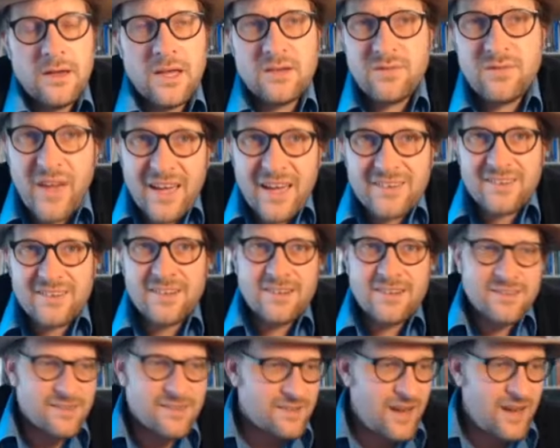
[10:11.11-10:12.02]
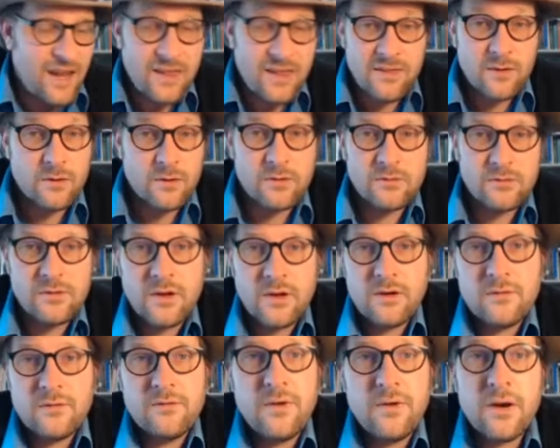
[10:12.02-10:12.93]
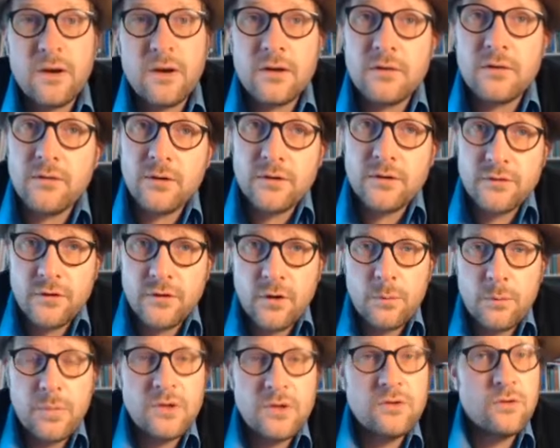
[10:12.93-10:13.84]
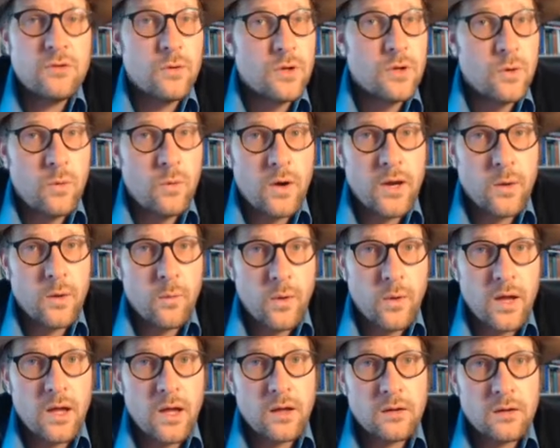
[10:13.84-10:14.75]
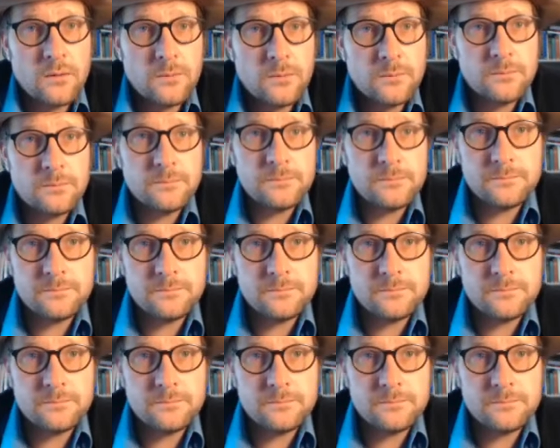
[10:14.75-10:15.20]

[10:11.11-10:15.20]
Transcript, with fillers: In fact, today they're a very diverse group and doing quite well.